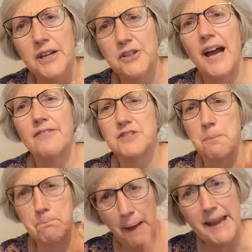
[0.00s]
You have to
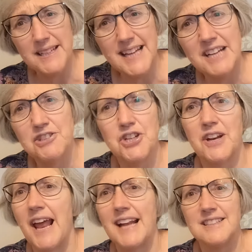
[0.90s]
pay
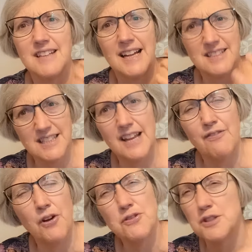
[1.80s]
attention and stay
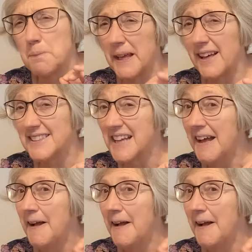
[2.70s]
focused, because